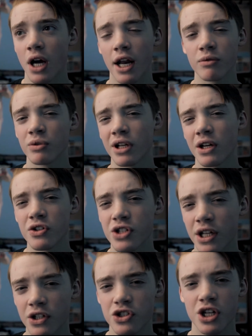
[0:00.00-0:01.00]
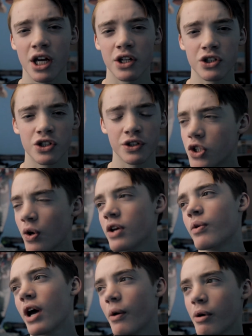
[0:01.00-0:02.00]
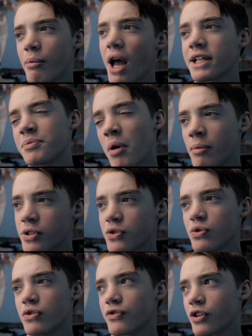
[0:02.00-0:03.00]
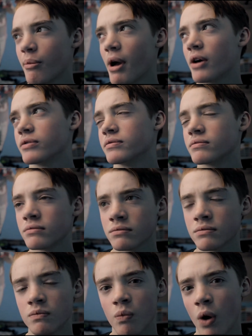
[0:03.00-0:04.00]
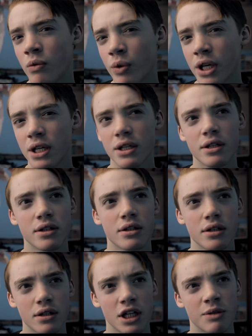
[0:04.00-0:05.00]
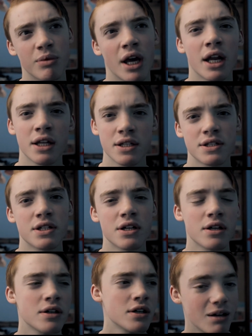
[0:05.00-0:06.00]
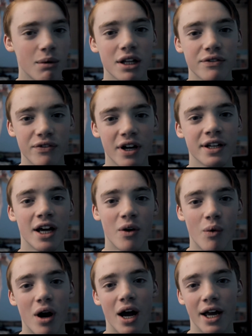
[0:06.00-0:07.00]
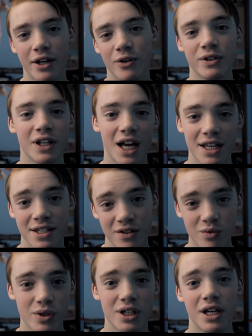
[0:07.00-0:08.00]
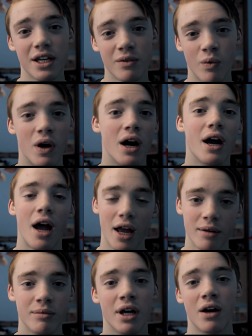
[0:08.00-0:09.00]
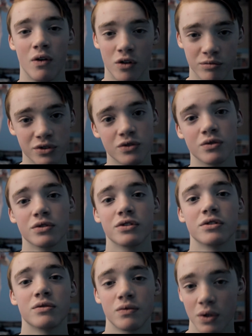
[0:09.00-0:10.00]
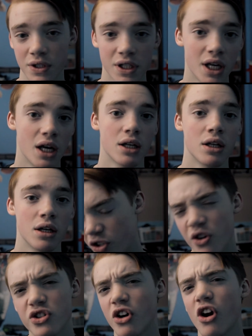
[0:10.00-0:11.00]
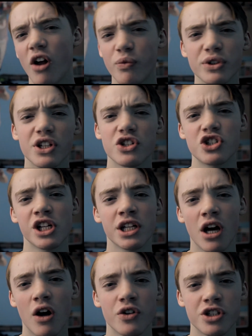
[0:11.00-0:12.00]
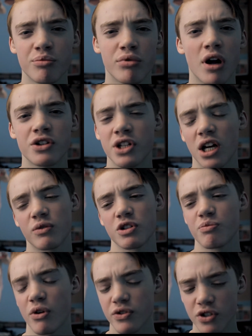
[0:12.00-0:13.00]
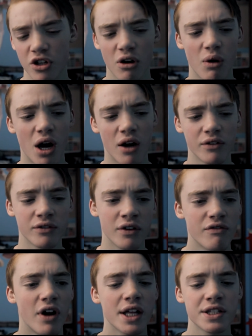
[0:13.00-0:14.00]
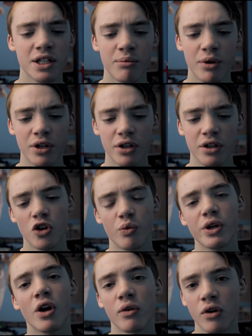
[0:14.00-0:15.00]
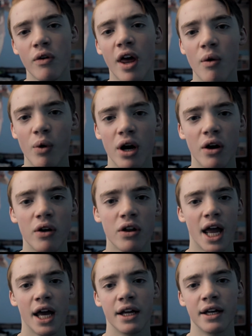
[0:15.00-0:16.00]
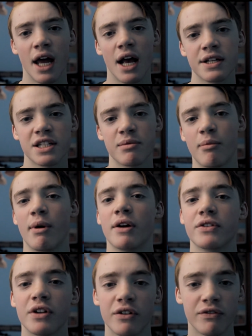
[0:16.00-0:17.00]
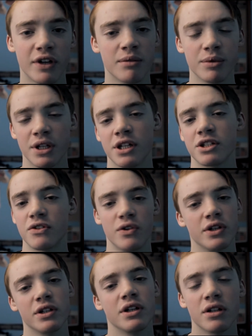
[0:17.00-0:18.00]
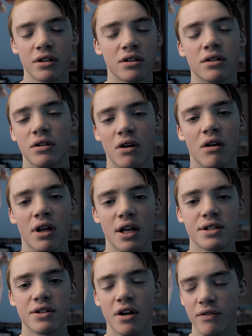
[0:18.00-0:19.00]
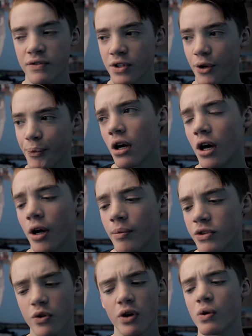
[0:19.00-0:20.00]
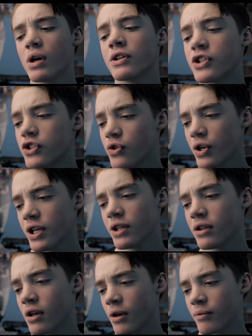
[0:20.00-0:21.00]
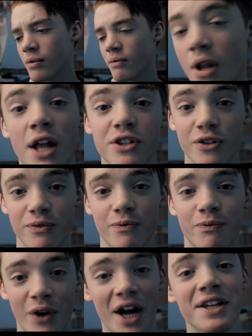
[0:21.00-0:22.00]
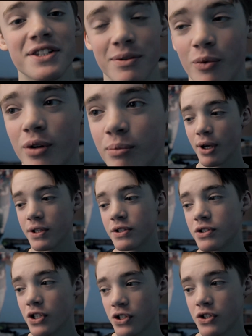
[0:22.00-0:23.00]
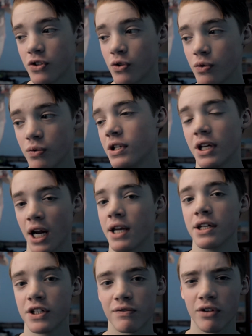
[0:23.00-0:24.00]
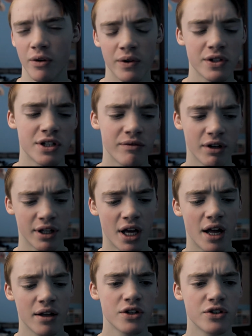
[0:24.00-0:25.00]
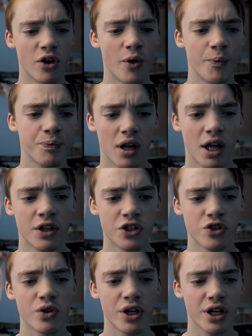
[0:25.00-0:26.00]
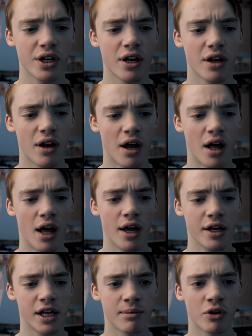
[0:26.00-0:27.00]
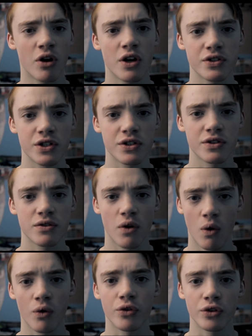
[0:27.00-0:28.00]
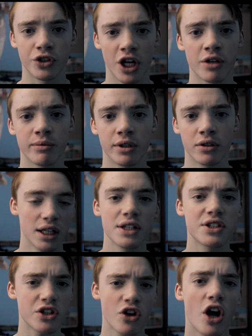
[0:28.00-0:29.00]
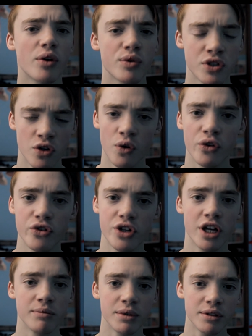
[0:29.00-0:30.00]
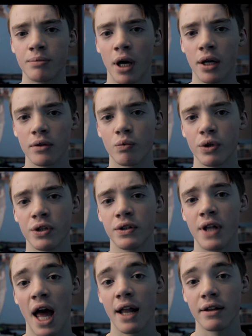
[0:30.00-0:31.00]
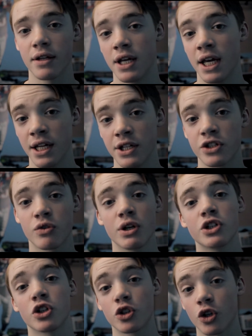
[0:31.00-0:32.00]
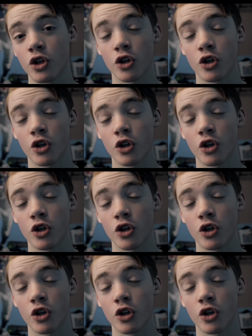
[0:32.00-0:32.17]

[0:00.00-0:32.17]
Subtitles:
I didn't really understand the change. So anyway, I went back to public school for about 1 week at the beginning of this year. You're about to find out why it only lasted a week and why I am now homeschooled once again. So I started off with this genealogy project. We're supposed to go out and find somebody who we don't know that well and ask them about their family history and all that stuff. So I go out in the street, not to find someone, but just to get ideas flowing and stuff like that. So in the street, I came across this older gentleman. At least I thought it was an older gentleman, but when that hideous creature turned